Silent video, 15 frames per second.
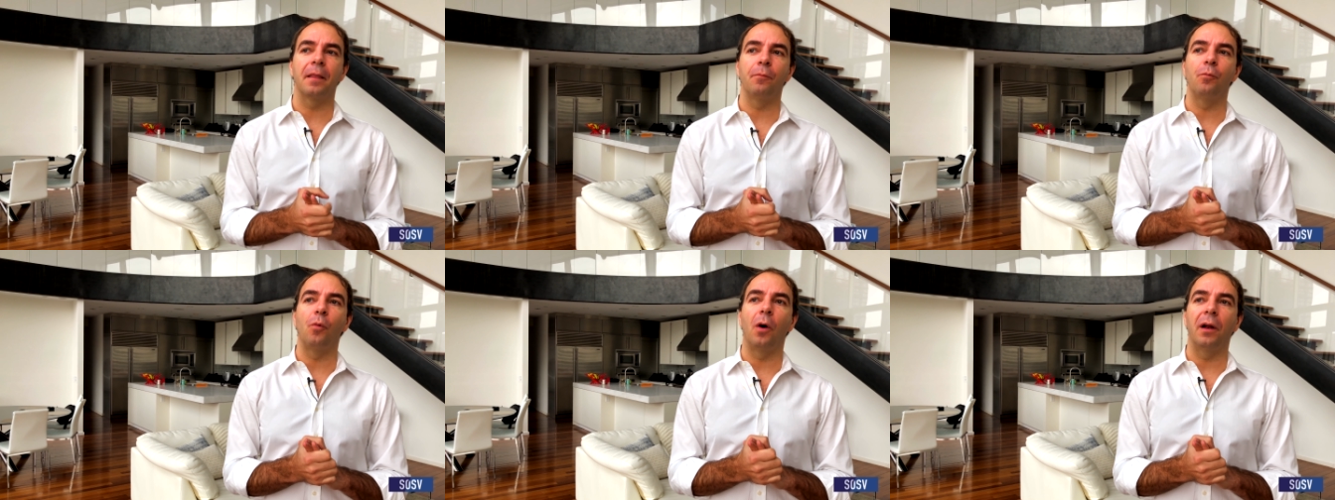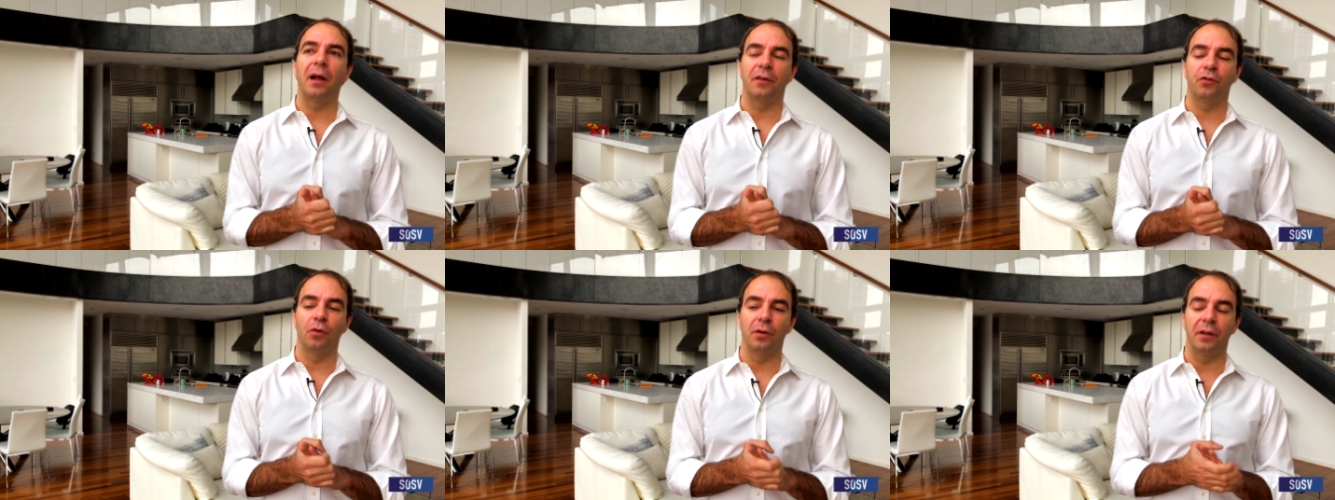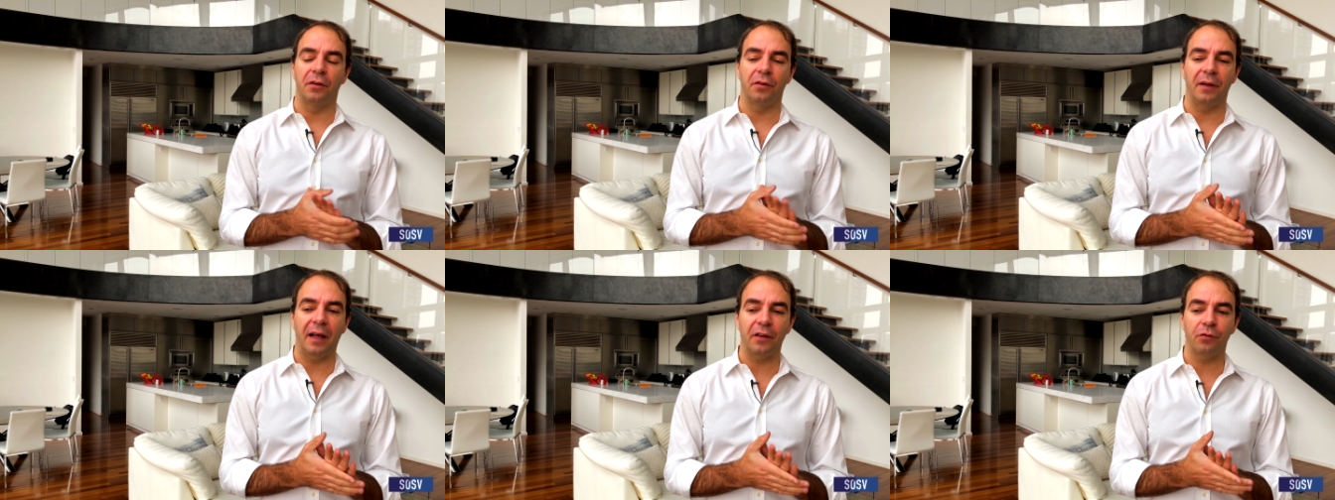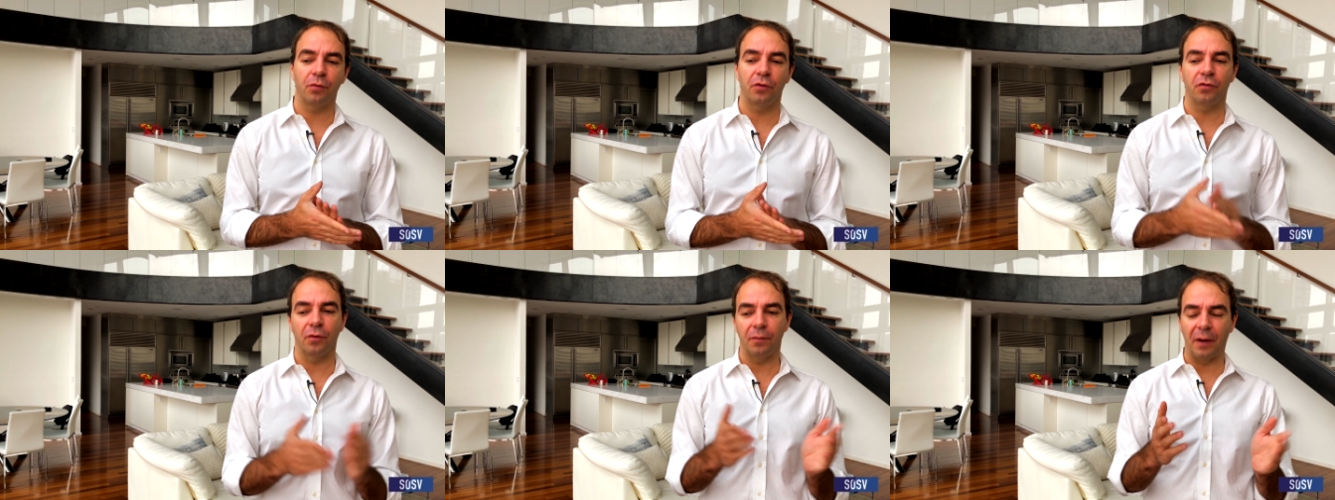when I sold it to
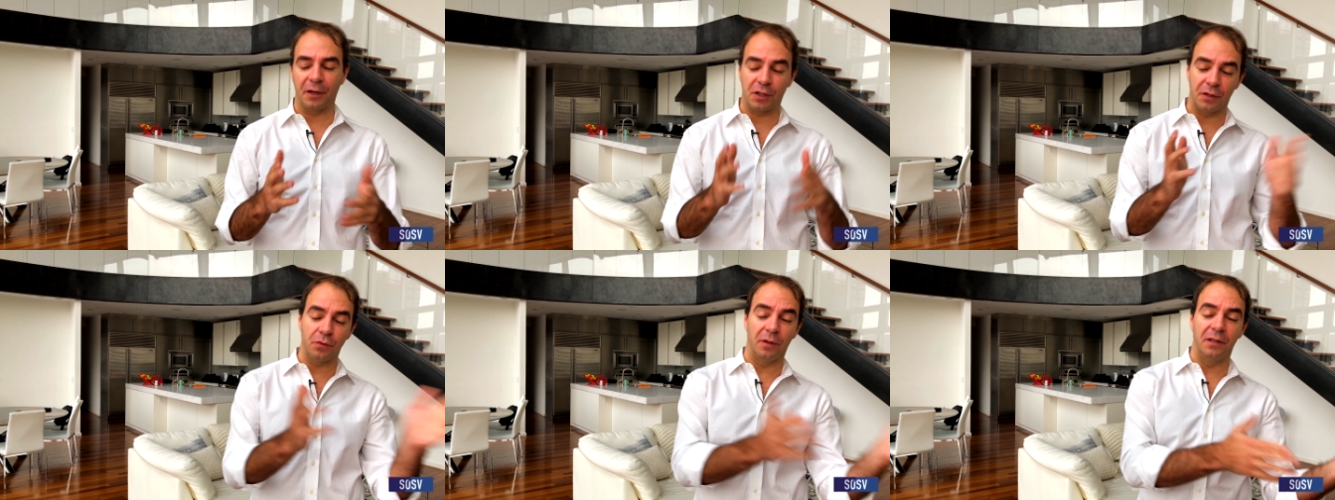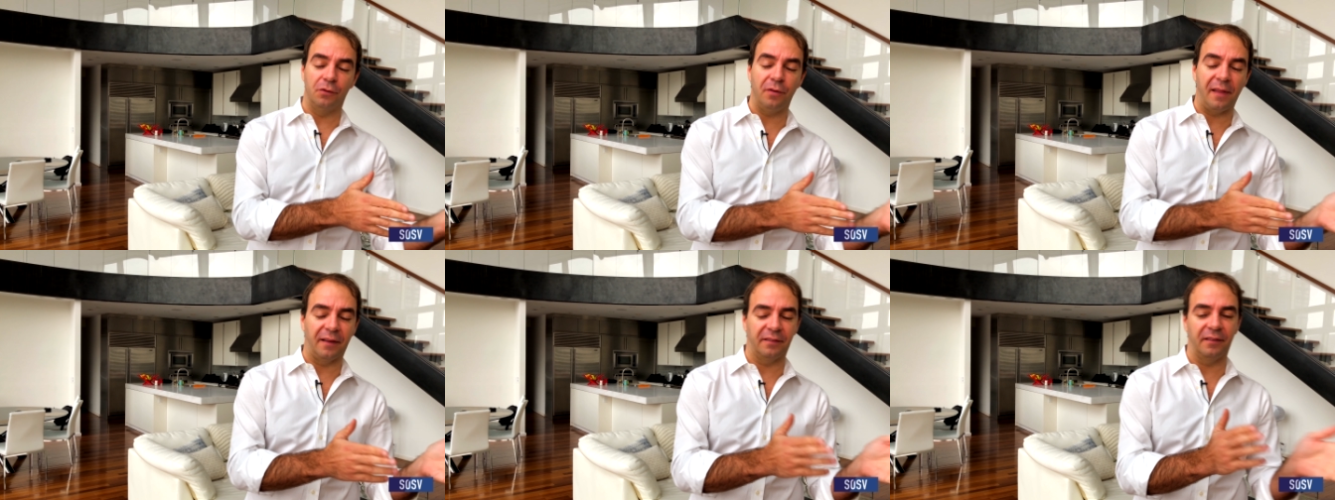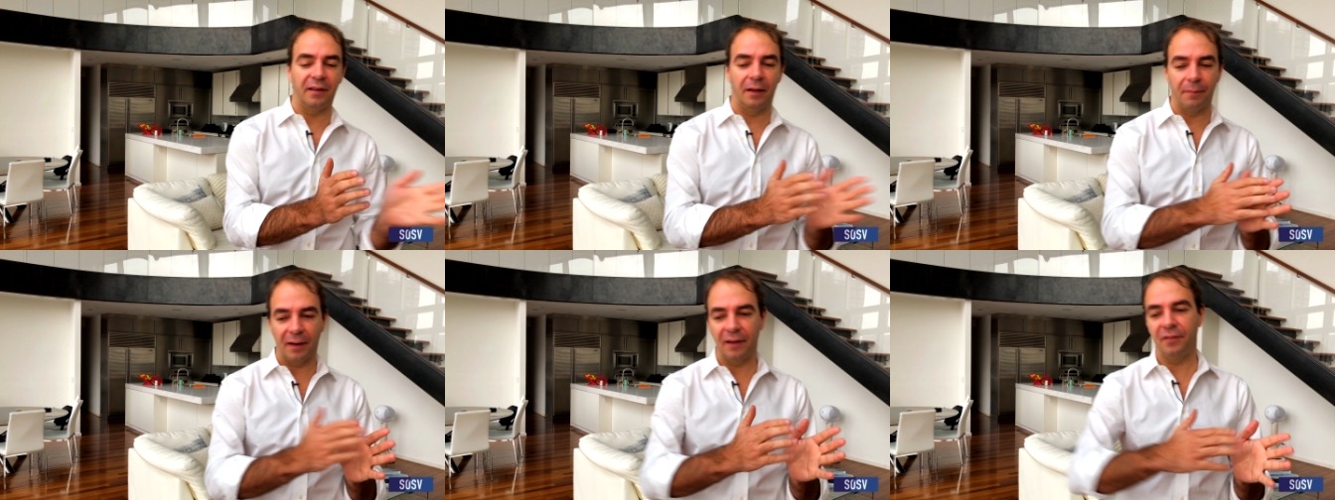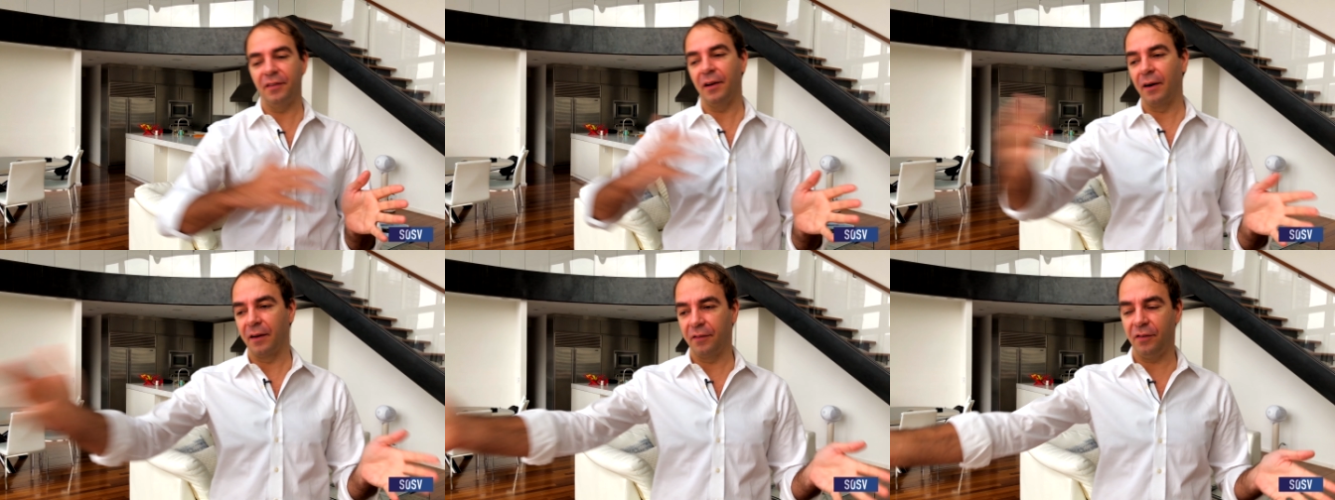Naspers, or actually I sold it in two thousand ten, but I
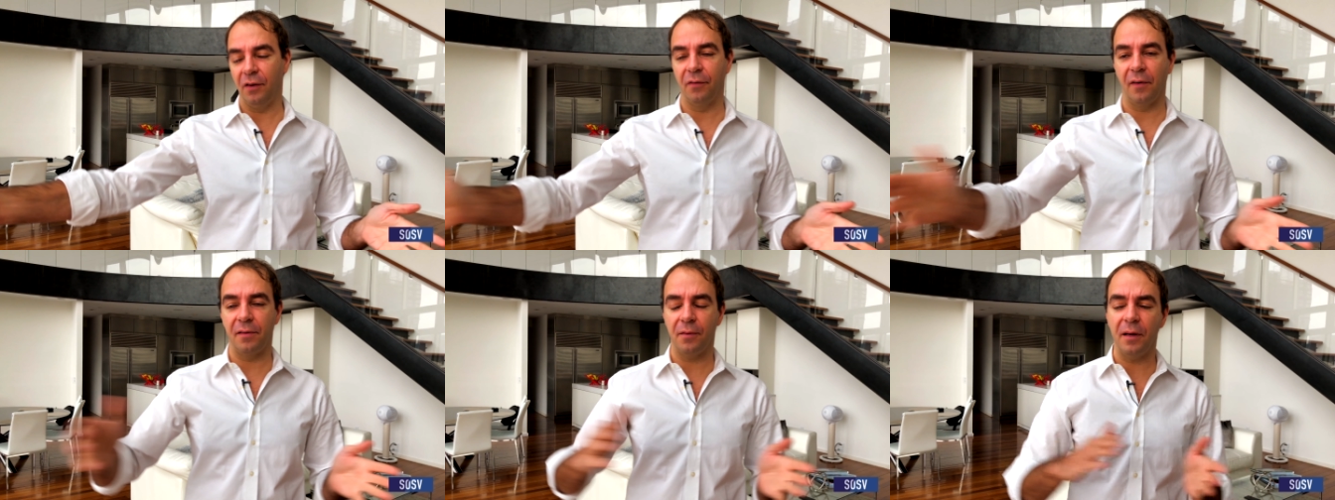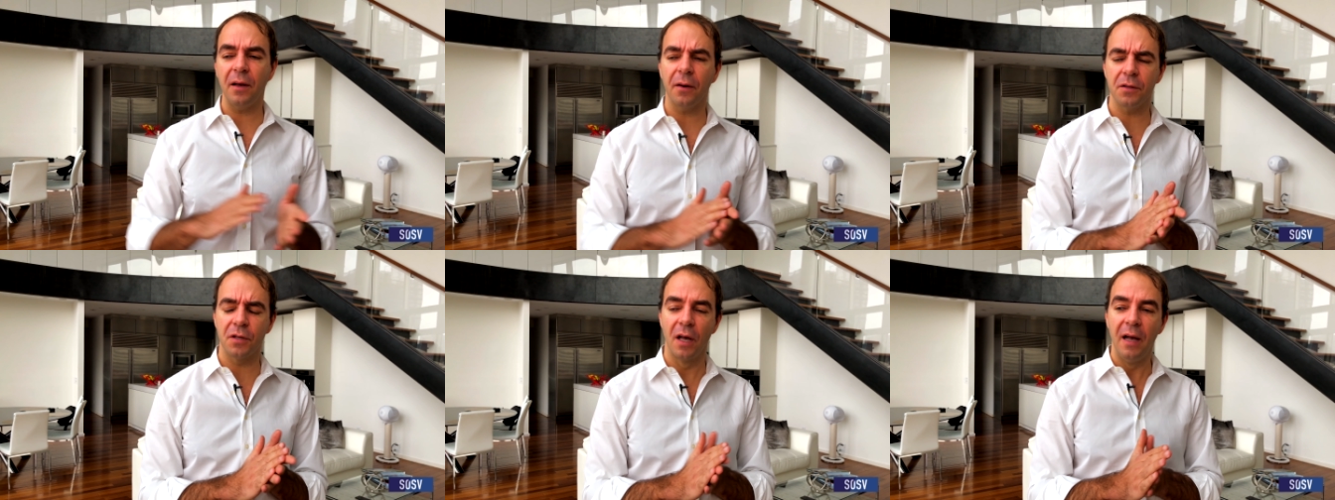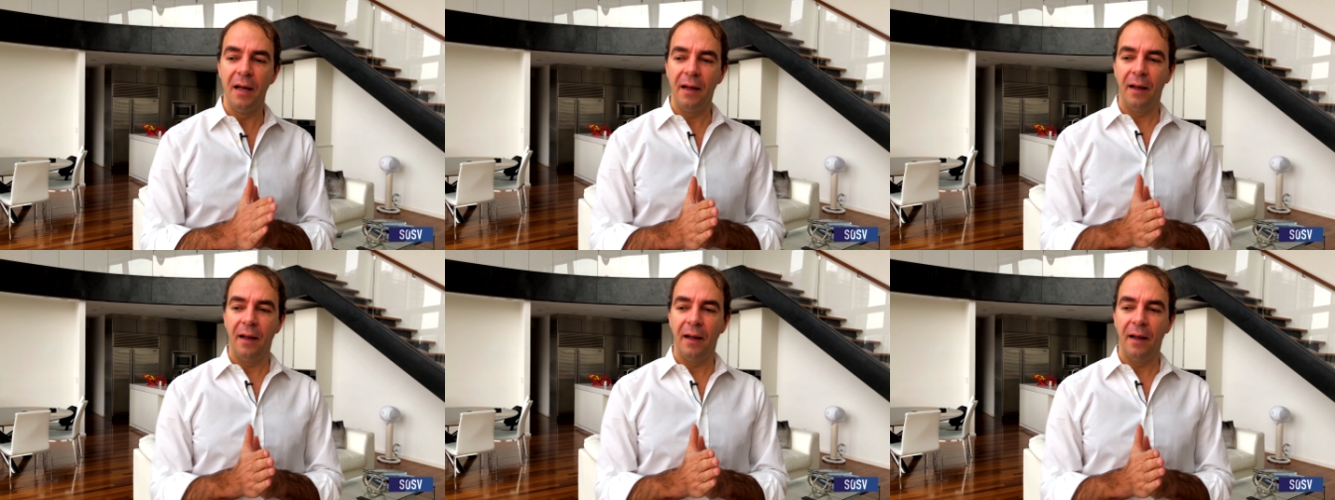stayed on as C E O for three years,